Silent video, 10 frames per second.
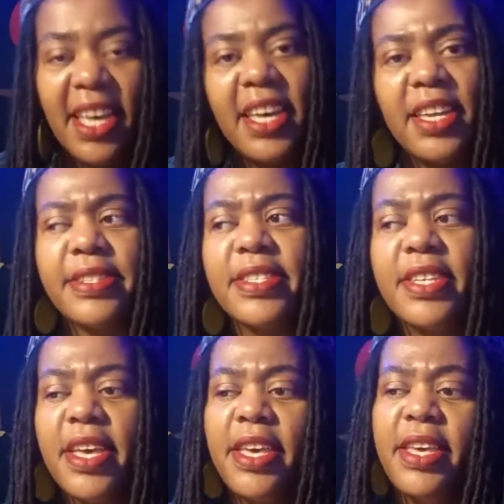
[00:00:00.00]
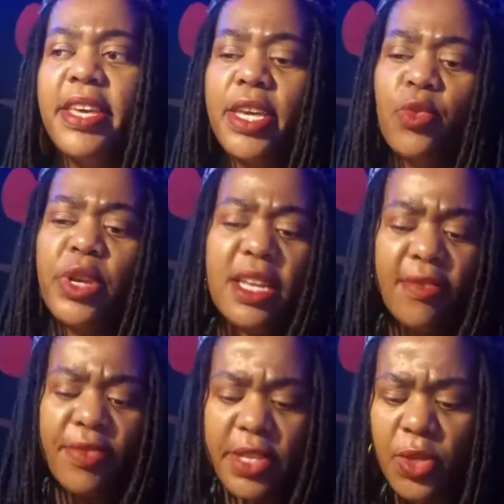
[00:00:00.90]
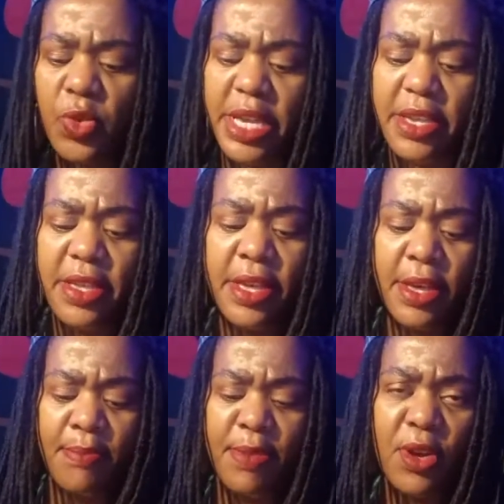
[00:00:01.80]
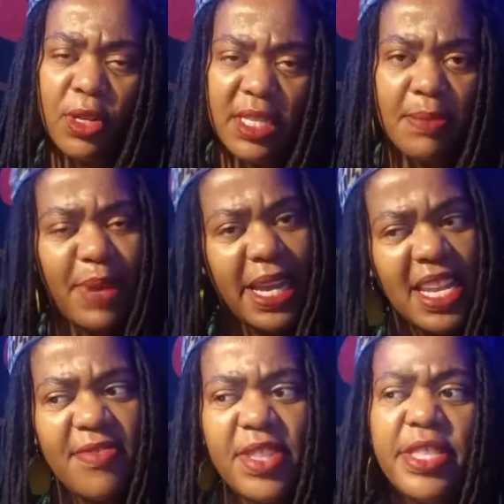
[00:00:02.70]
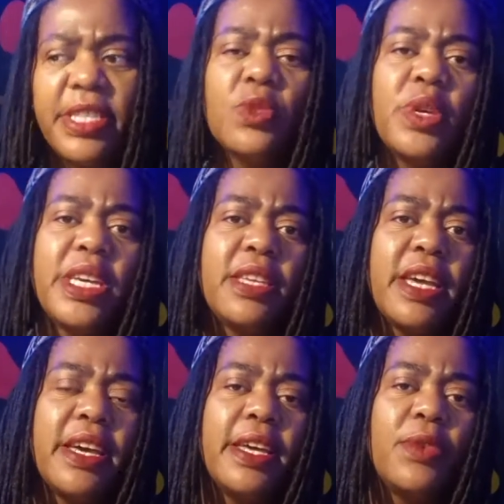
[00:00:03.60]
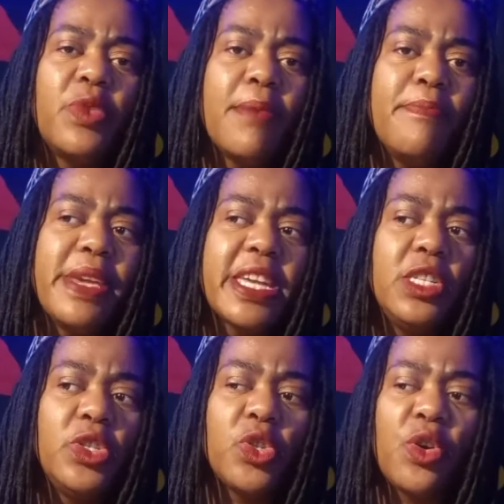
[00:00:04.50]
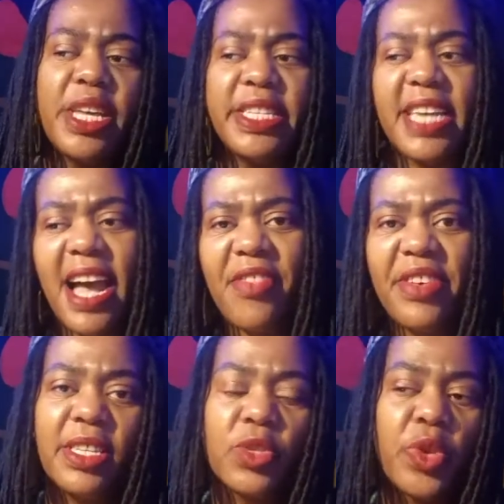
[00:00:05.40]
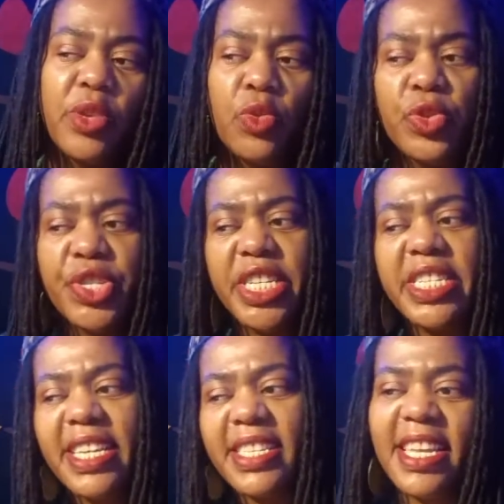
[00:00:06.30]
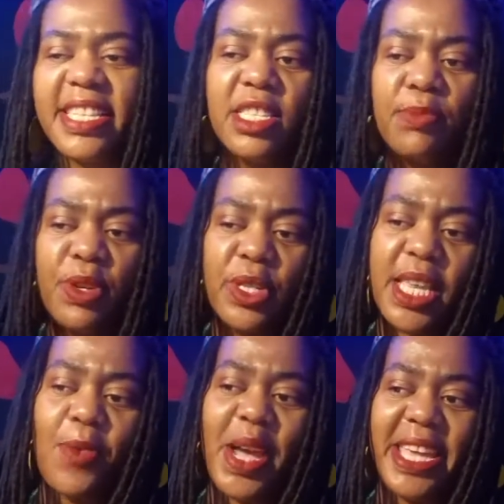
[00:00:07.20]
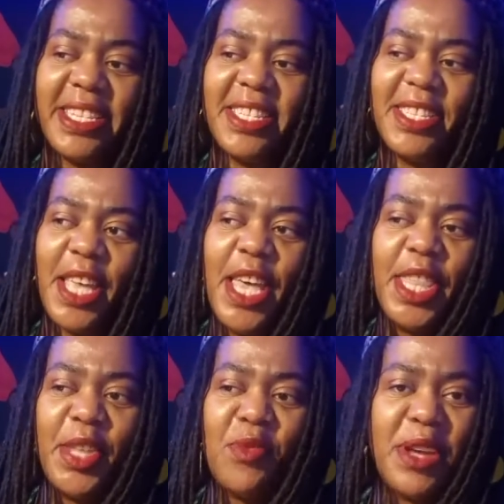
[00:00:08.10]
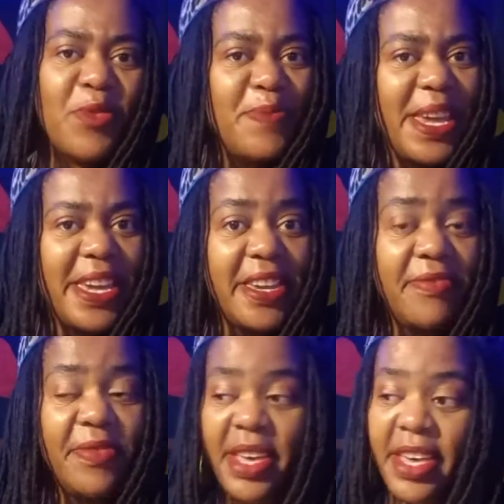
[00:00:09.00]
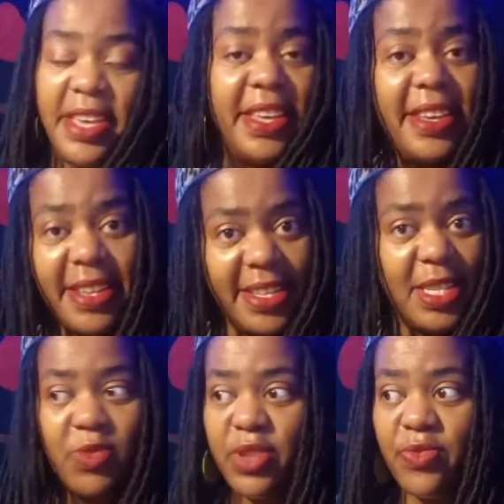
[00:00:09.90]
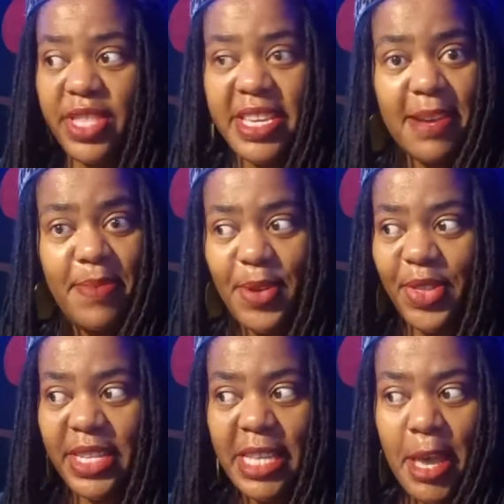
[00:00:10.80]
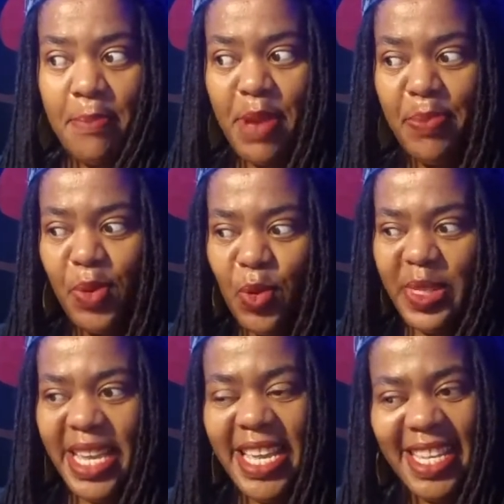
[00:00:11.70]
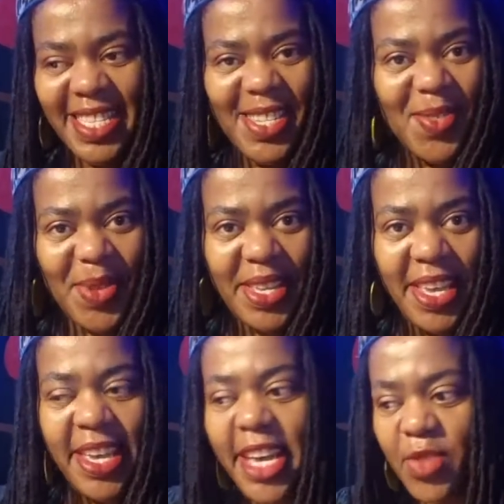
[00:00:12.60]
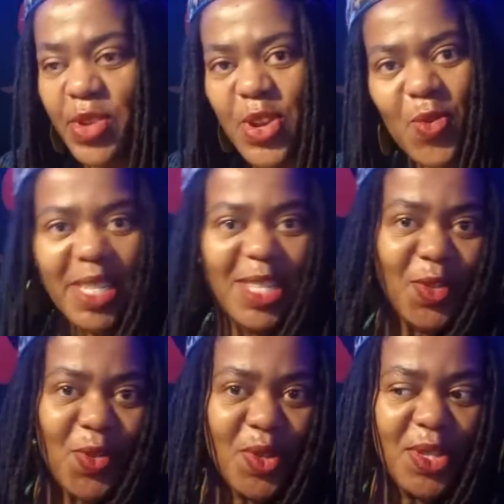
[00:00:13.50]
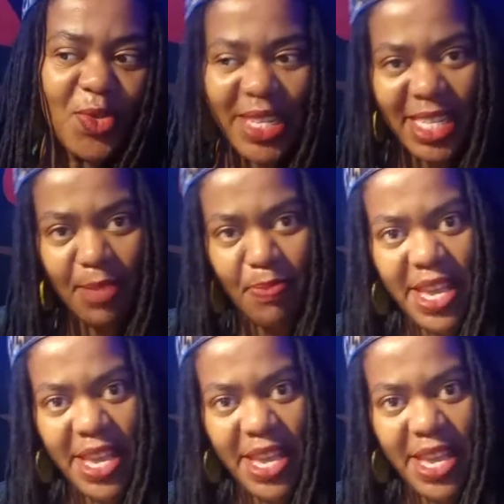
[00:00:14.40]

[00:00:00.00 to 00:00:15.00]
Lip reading: right? We live this way because by living this way, we are making sure that others as well will treat us like this, because our actions, the way we behave, the way we think about things, people will take us this way, and we know what is good, what is bad,